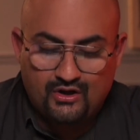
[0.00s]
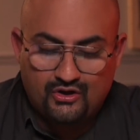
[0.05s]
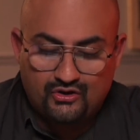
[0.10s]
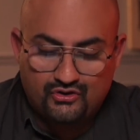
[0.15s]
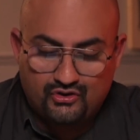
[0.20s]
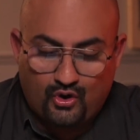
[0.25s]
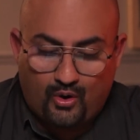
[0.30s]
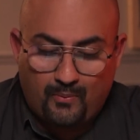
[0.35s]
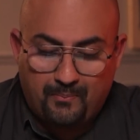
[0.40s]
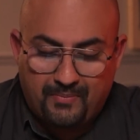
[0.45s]

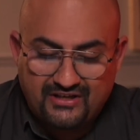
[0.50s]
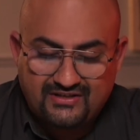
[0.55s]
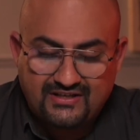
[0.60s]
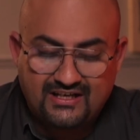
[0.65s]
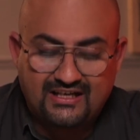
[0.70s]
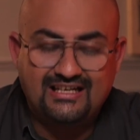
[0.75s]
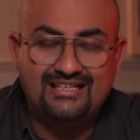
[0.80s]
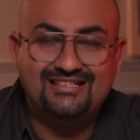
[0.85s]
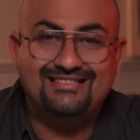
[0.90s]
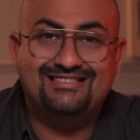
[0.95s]
So
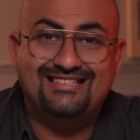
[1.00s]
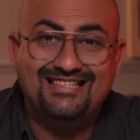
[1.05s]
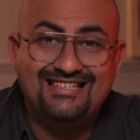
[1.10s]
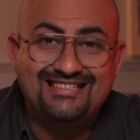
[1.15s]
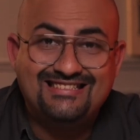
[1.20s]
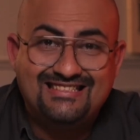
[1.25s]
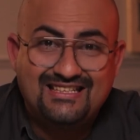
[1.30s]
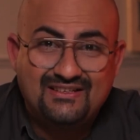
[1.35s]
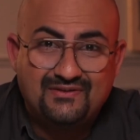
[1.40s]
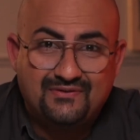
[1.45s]
basically
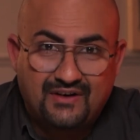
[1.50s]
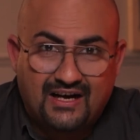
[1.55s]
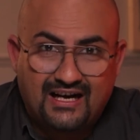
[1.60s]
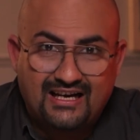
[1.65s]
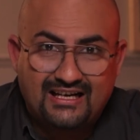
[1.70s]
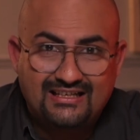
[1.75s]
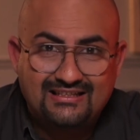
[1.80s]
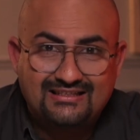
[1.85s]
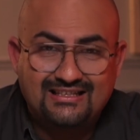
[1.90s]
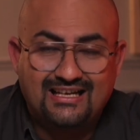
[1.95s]
this
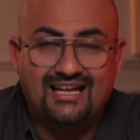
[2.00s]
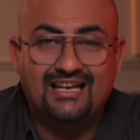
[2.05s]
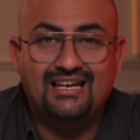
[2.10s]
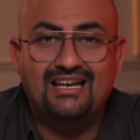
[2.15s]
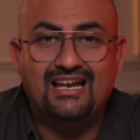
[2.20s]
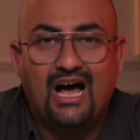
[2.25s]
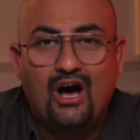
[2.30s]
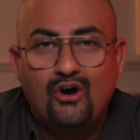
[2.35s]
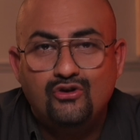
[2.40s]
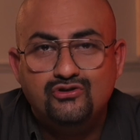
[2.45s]
device
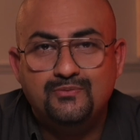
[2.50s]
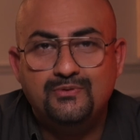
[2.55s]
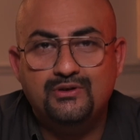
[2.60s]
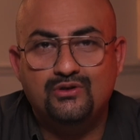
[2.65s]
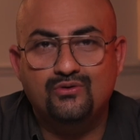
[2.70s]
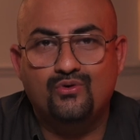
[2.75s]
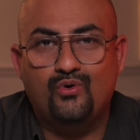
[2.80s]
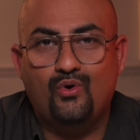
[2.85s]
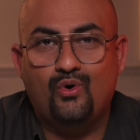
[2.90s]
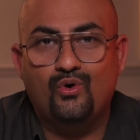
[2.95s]
allows me
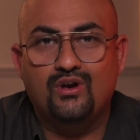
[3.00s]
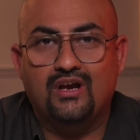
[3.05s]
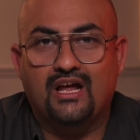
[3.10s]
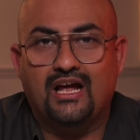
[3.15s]
to go